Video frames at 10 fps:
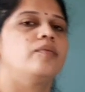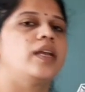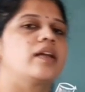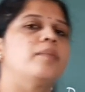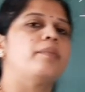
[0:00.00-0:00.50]

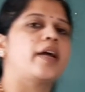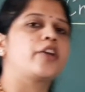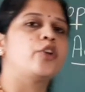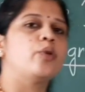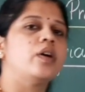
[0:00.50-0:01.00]
Welcome
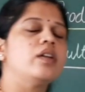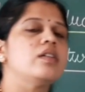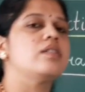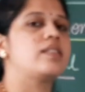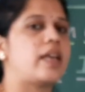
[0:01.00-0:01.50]
back to
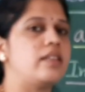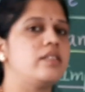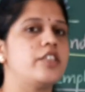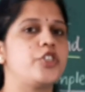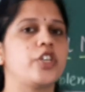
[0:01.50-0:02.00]
our science
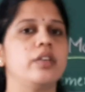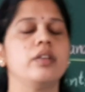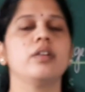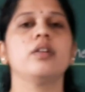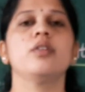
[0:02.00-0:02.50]
session.
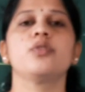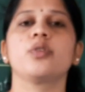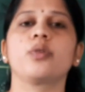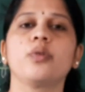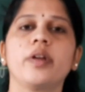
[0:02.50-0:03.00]

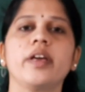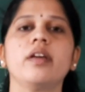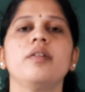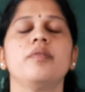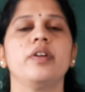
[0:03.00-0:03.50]
So
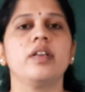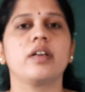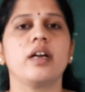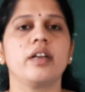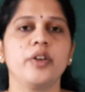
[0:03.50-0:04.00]
today we will
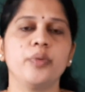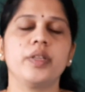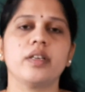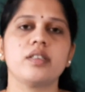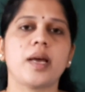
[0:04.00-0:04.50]
continue
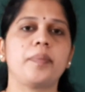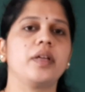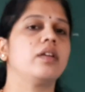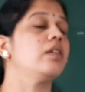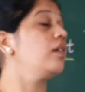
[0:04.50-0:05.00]
with the
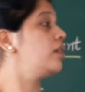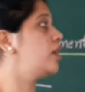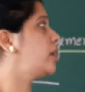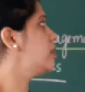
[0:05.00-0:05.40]
chapter that